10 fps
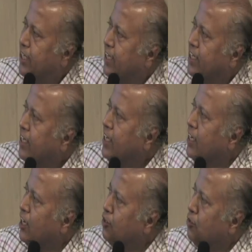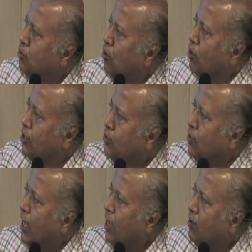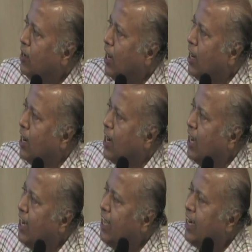tea. Now you also have color